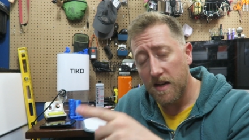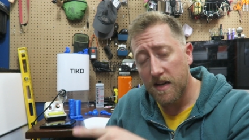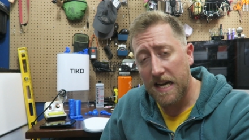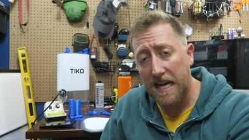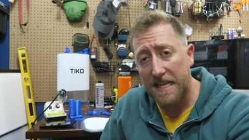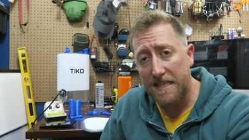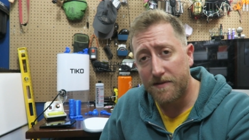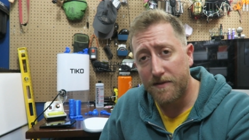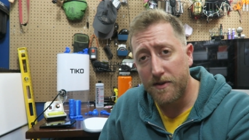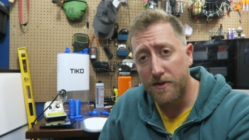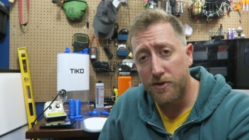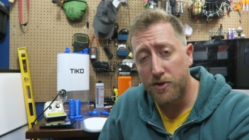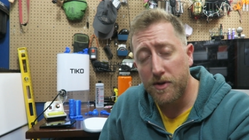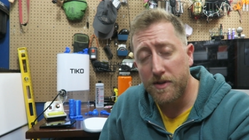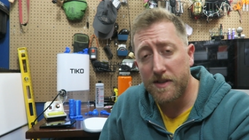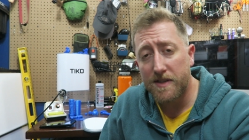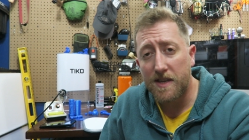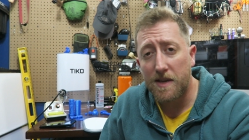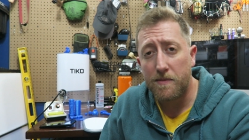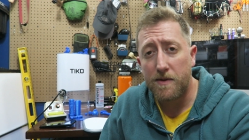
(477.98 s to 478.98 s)
Guys, if you
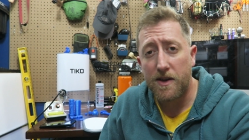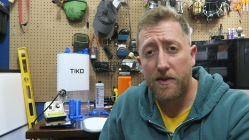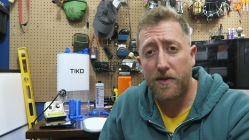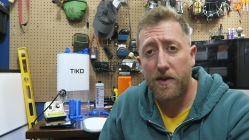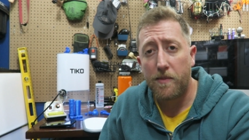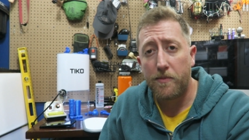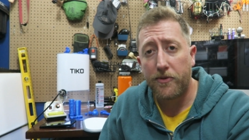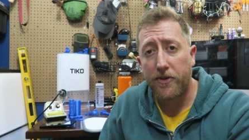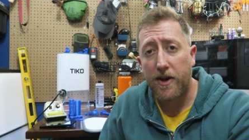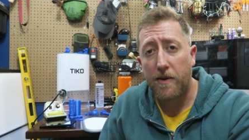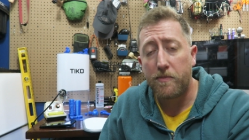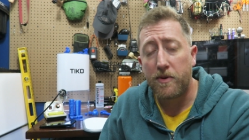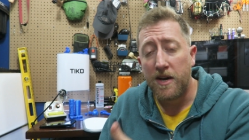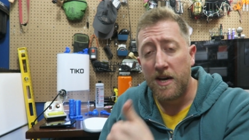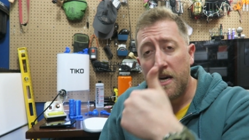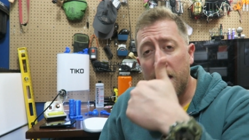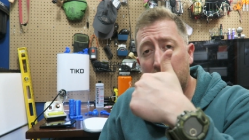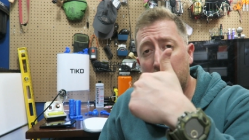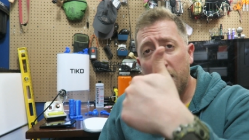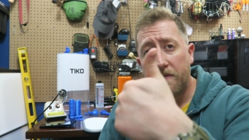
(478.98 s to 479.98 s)
enjoyed this, give me a thumbs up.
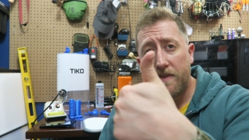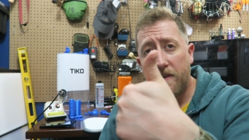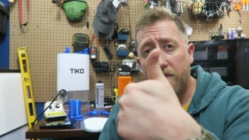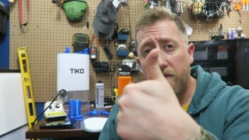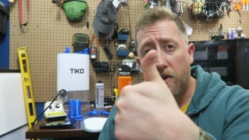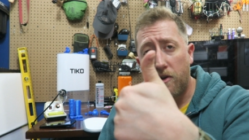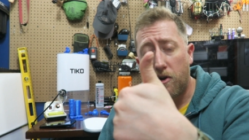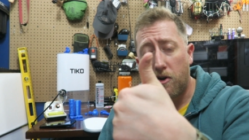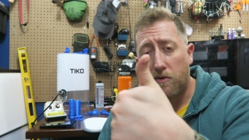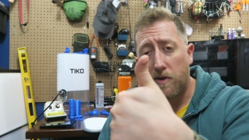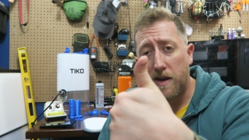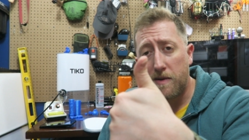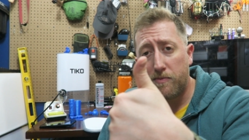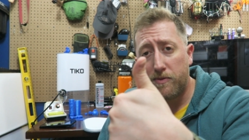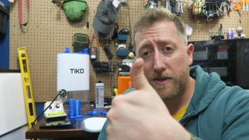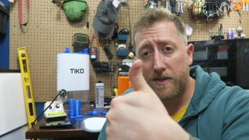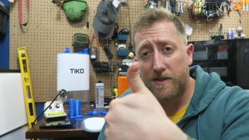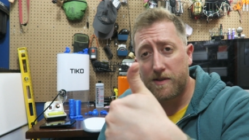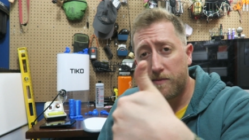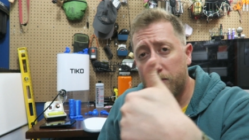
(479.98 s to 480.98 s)
If you have not already,
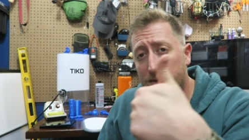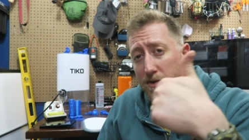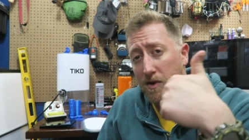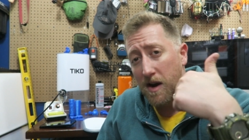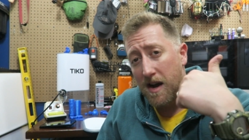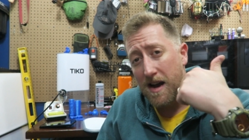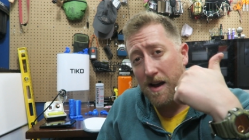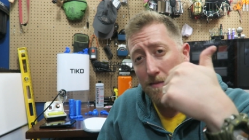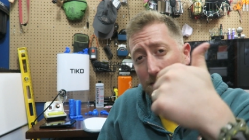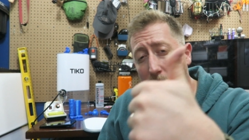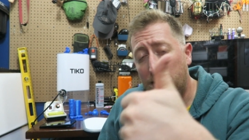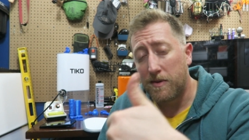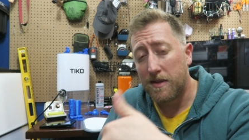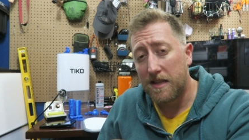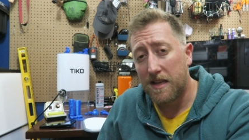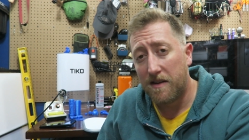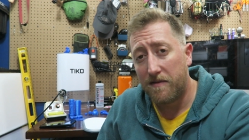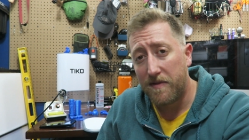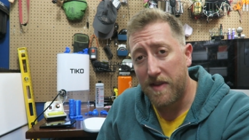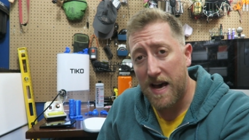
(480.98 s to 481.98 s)
please subscribe. I would
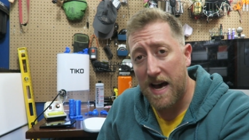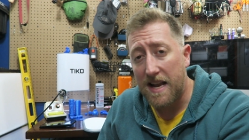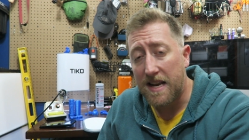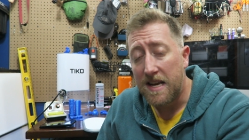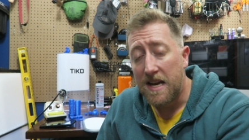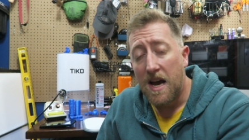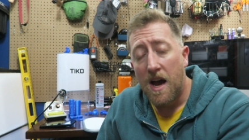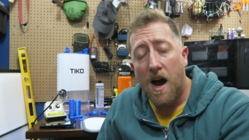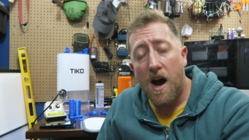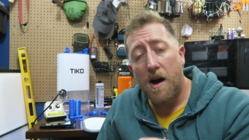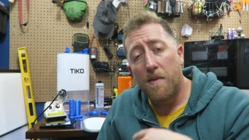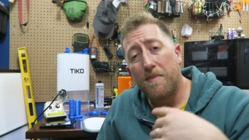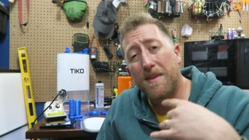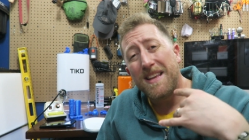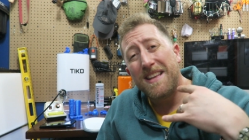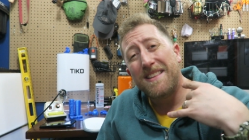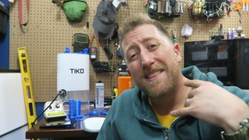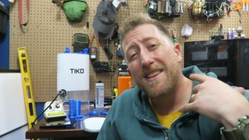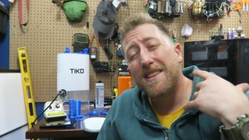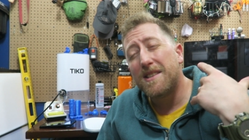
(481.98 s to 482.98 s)
love that.
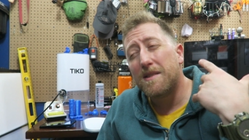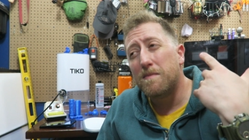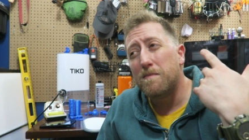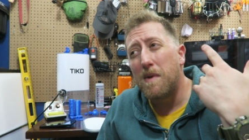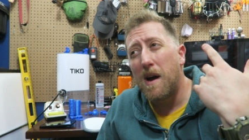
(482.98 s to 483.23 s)
This